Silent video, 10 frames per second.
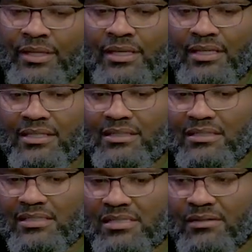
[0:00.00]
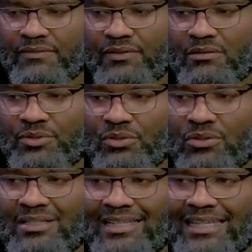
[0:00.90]
is affirm
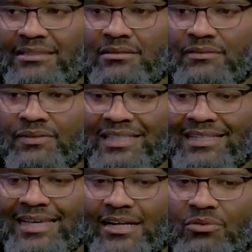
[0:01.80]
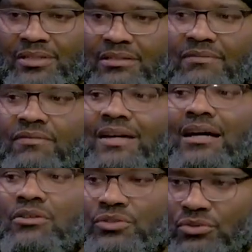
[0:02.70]
your native inherent
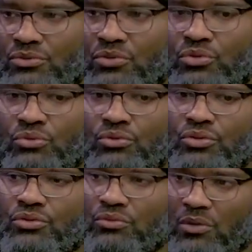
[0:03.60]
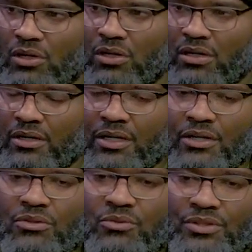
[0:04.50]
value, who you are
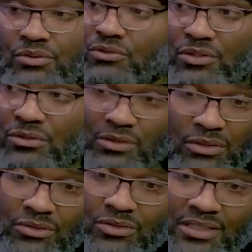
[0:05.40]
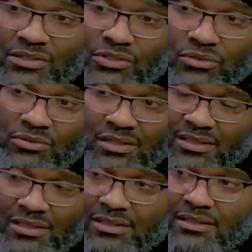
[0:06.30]
when you no longer can do the
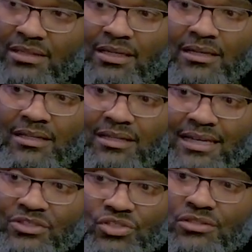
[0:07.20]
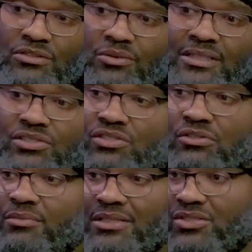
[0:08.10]
thing that generates
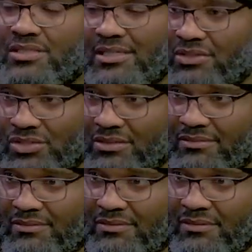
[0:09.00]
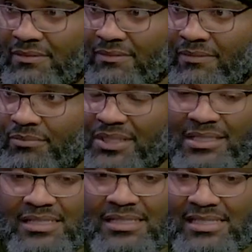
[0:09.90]
so much attention. Mm-hmm.
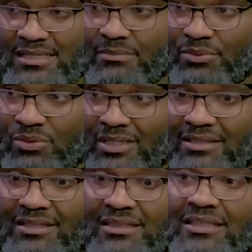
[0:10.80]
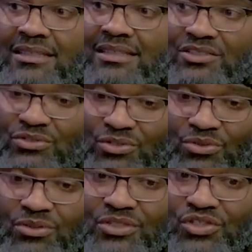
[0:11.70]
Because at some point, the thing that you
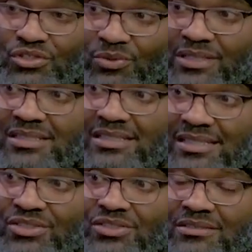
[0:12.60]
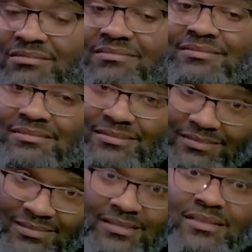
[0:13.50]
do that generates attention
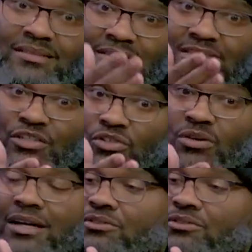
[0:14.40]
to crown